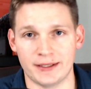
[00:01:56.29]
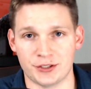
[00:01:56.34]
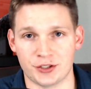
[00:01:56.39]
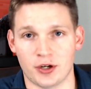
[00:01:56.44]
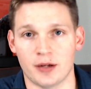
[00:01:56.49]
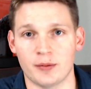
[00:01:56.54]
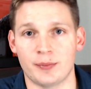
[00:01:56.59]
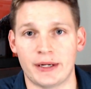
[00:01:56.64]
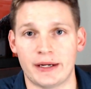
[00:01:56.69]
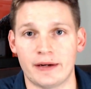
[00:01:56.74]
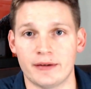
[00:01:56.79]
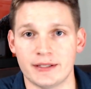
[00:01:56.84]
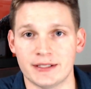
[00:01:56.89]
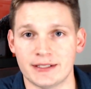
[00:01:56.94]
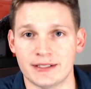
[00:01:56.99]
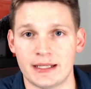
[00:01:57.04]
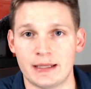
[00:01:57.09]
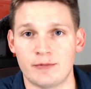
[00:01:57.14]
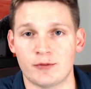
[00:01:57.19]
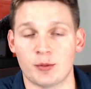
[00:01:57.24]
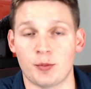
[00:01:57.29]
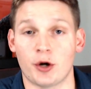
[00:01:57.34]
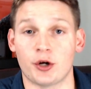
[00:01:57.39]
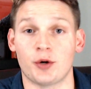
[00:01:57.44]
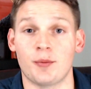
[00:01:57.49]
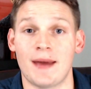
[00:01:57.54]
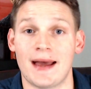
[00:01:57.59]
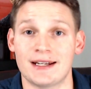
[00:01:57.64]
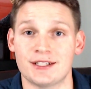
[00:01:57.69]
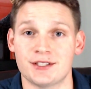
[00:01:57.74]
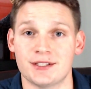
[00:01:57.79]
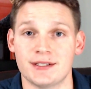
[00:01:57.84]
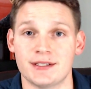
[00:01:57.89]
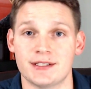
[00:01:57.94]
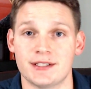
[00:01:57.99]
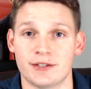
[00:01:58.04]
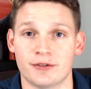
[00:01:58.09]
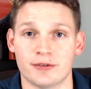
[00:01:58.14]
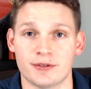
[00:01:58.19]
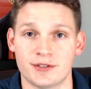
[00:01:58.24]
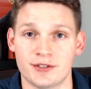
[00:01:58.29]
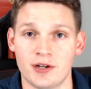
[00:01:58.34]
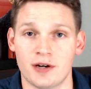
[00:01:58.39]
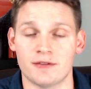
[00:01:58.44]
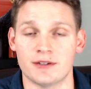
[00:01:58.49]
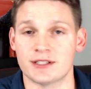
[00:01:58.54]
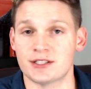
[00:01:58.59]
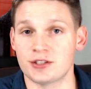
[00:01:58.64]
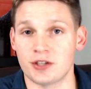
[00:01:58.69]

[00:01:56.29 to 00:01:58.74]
John Barry's theme from On Her Majesty's Secret Service.